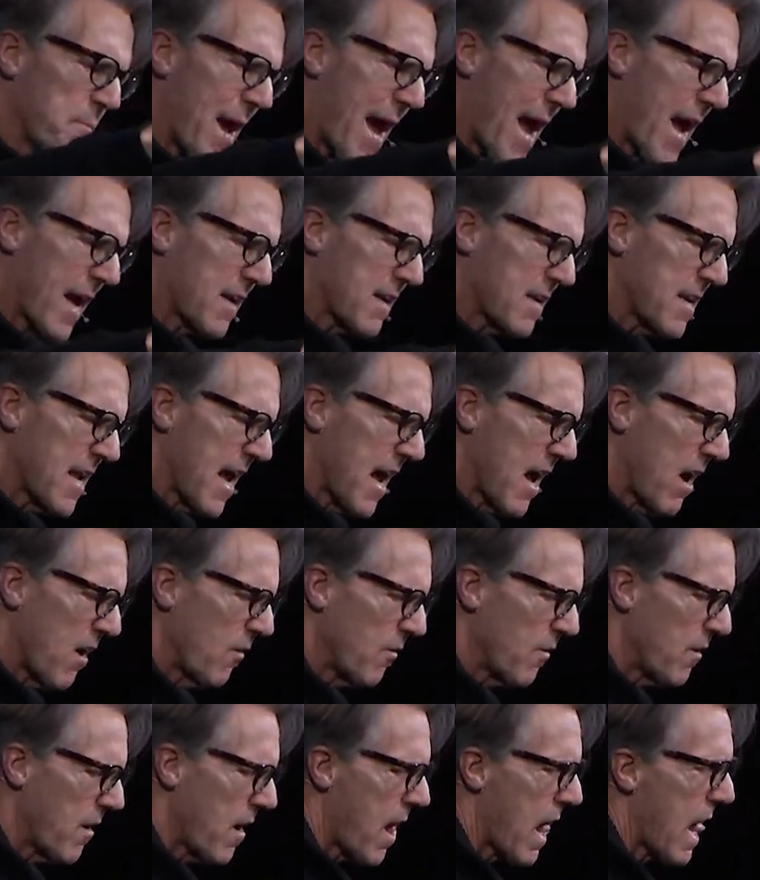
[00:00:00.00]
back
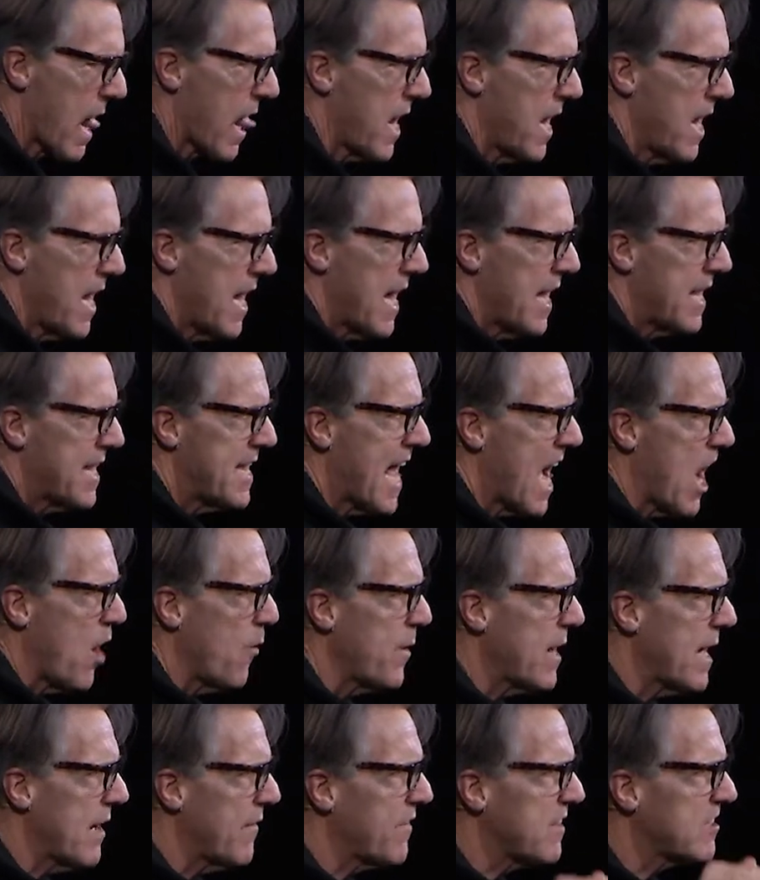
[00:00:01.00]
down. Now
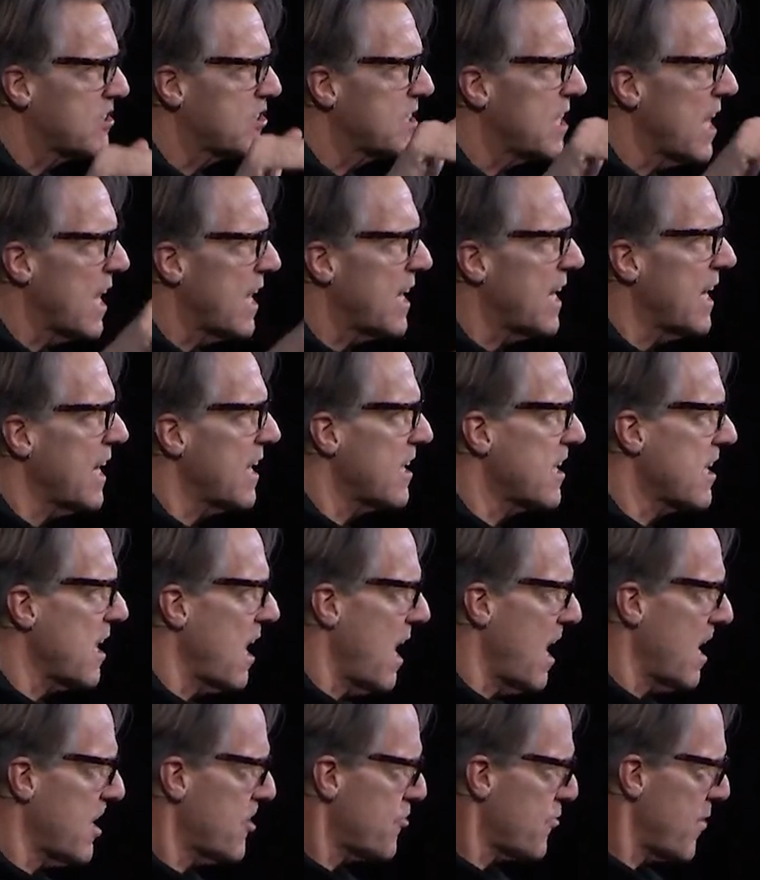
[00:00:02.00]
we have a study in
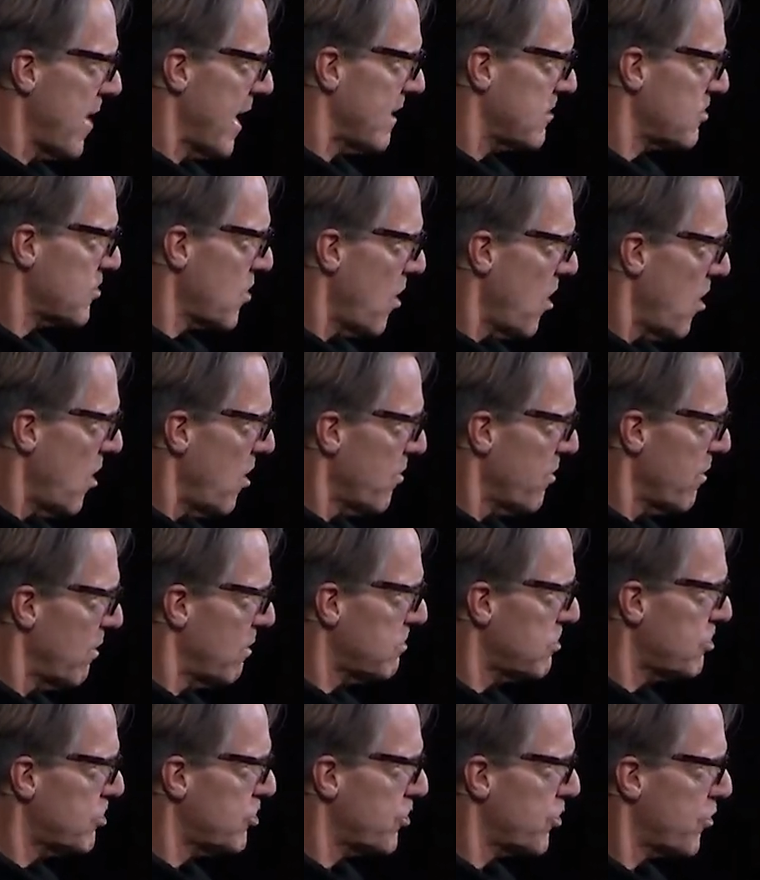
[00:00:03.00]
contrast. All
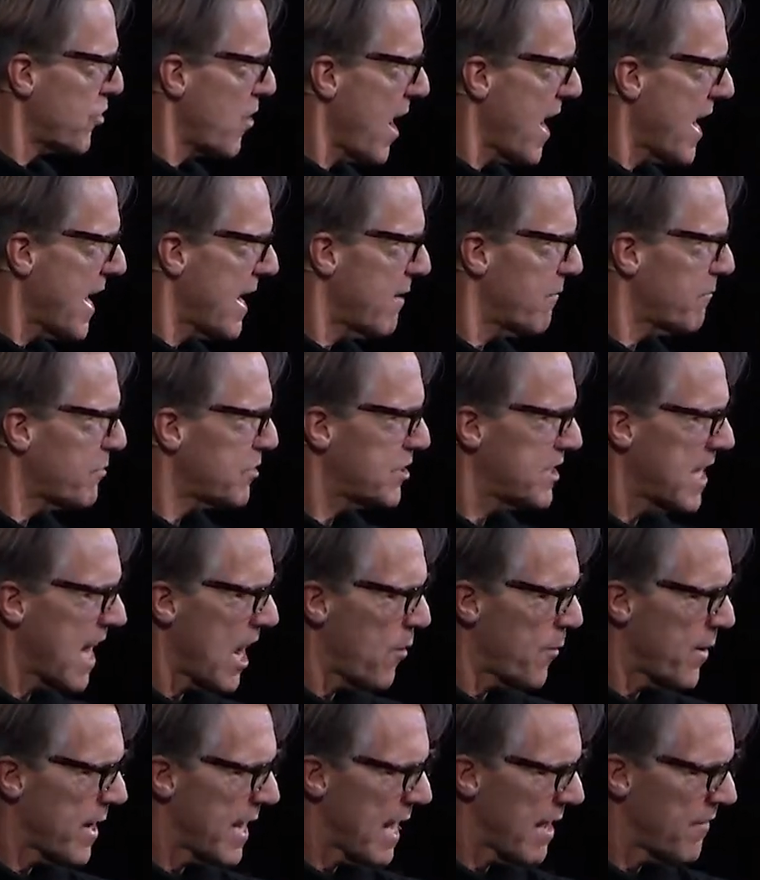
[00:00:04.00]
those triumphs,
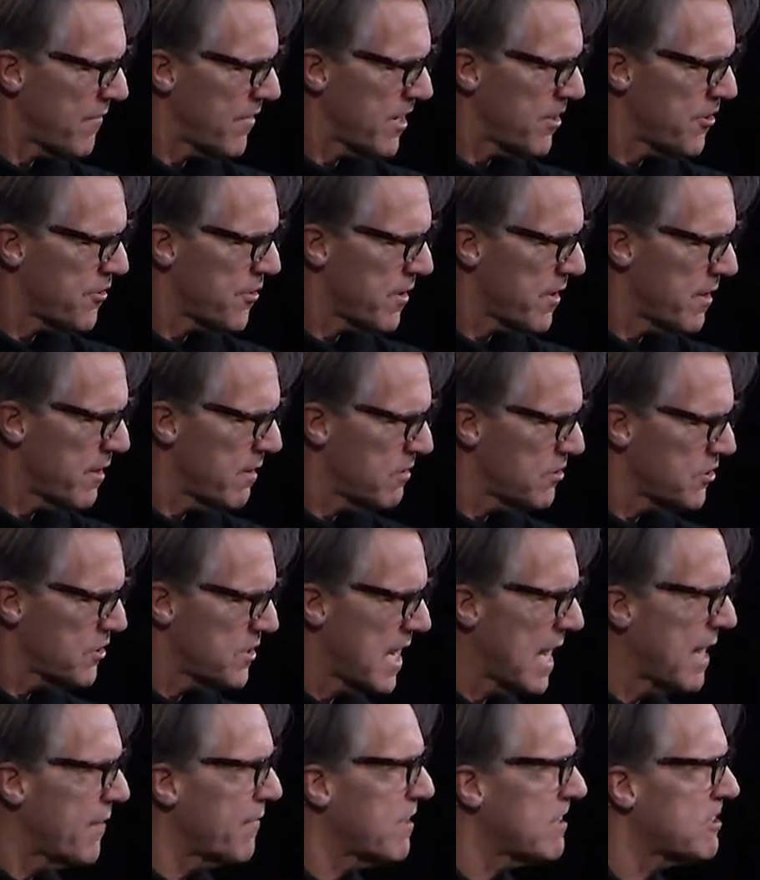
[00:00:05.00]
now we have introduced
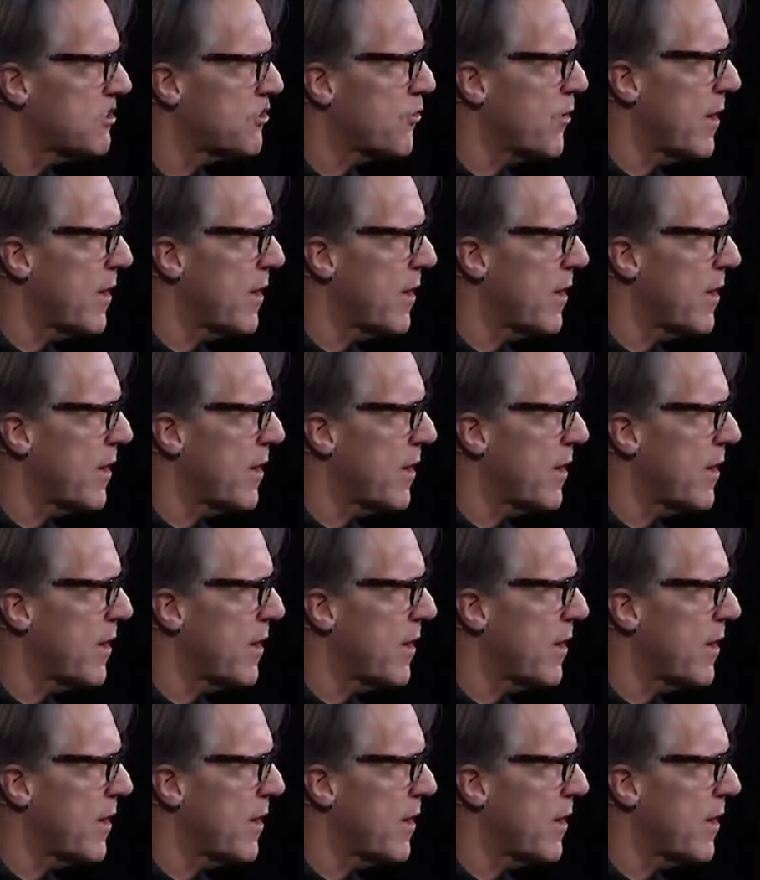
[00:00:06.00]
David's